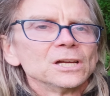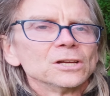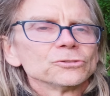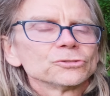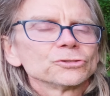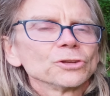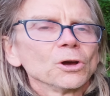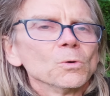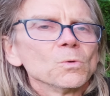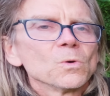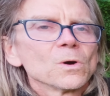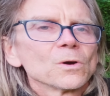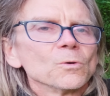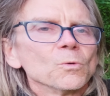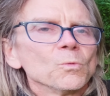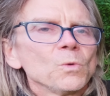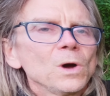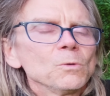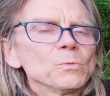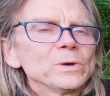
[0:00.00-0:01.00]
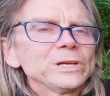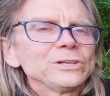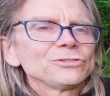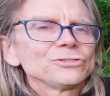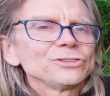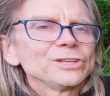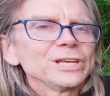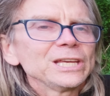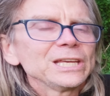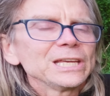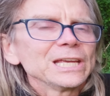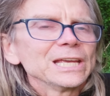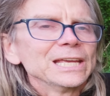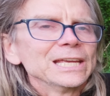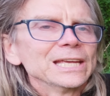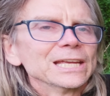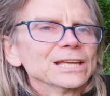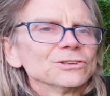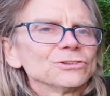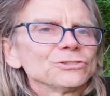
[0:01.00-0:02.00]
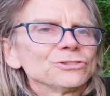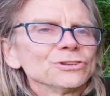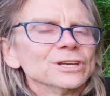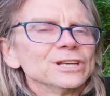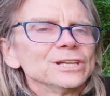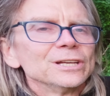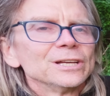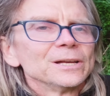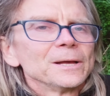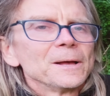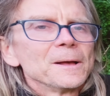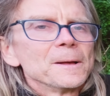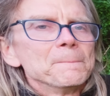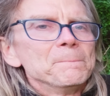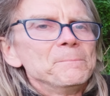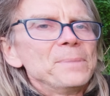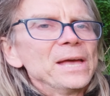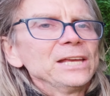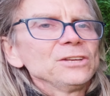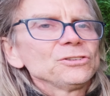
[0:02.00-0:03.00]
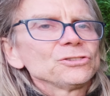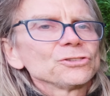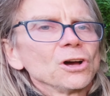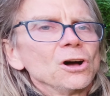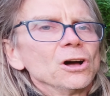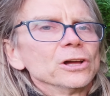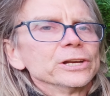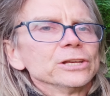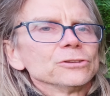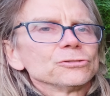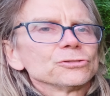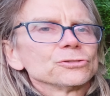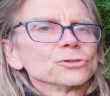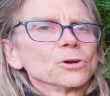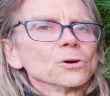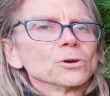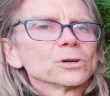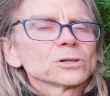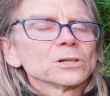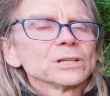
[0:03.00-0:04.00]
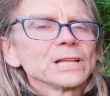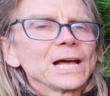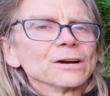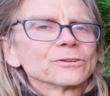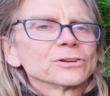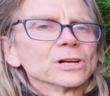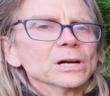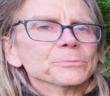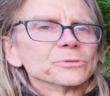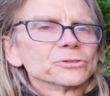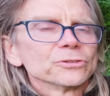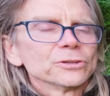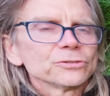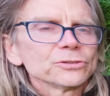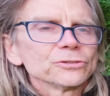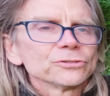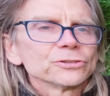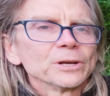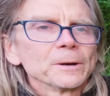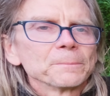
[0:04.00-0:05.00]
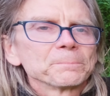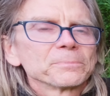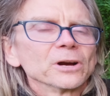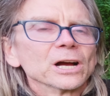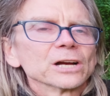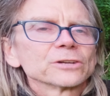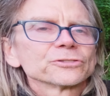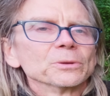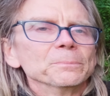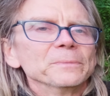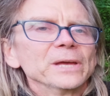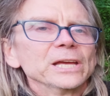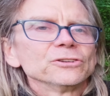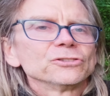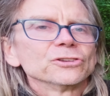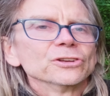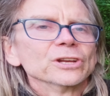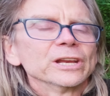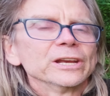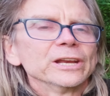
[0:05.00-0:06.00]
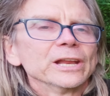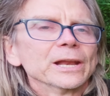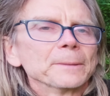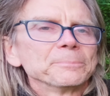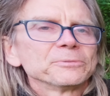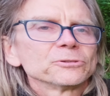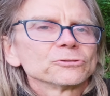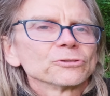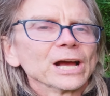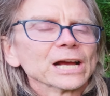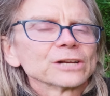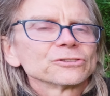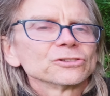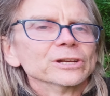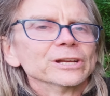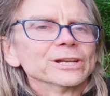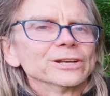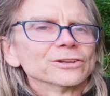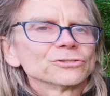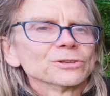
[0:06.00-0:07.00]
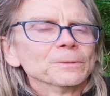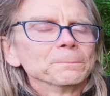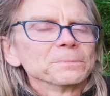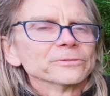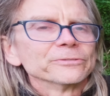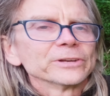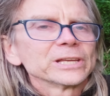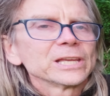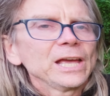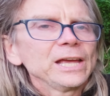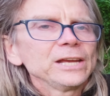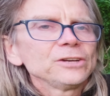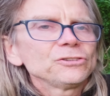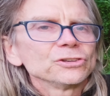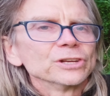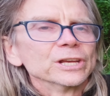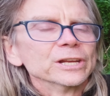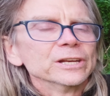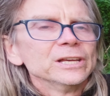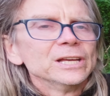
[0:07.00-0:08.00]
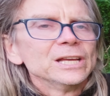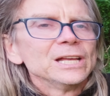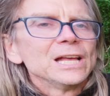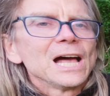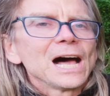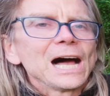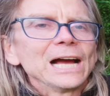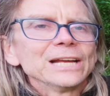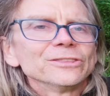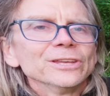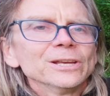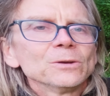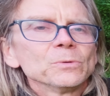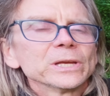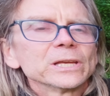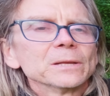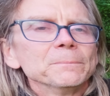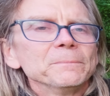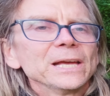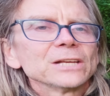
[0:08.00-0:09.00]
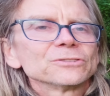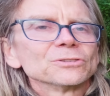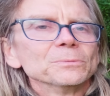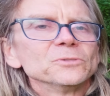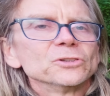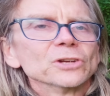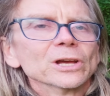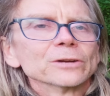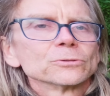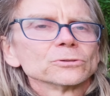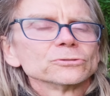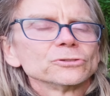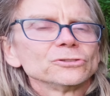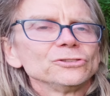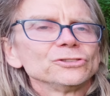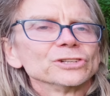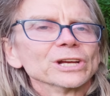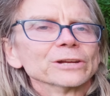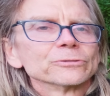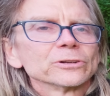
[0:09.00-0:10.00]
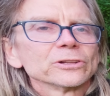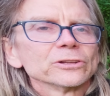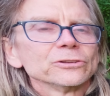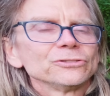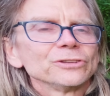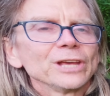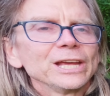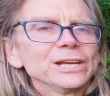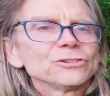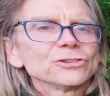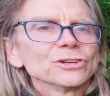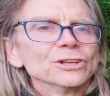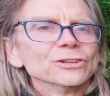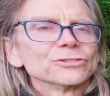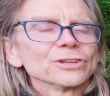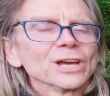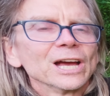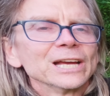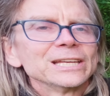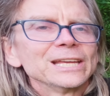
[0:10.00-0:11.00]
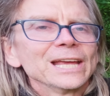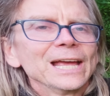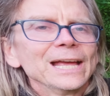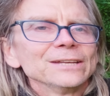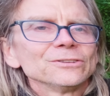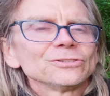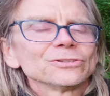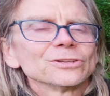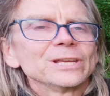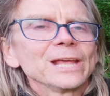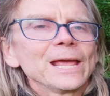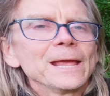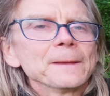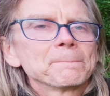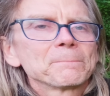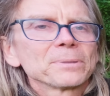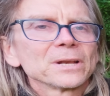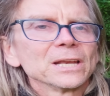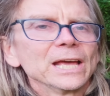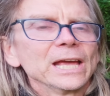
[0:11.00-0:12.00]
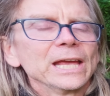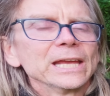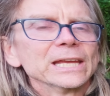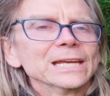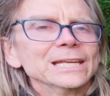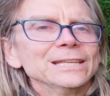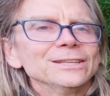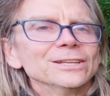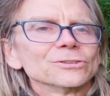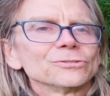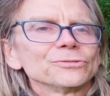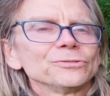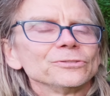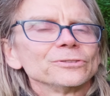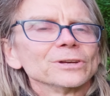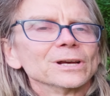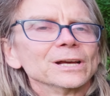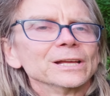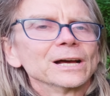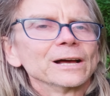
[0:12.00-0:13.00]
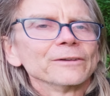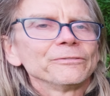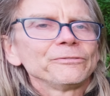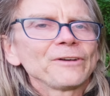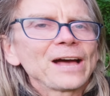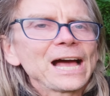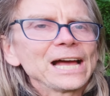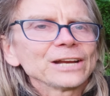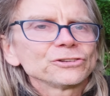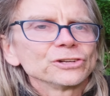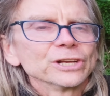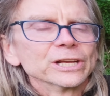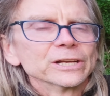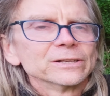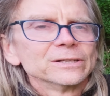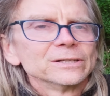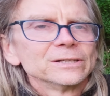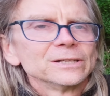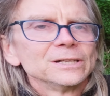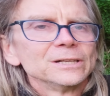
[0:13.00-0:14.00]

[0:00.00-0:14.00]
So what we see is, based on historical outcomes, this is an approximation and an abstraction and a simplification. I think we can make some generalizations against gameplay in this fashion.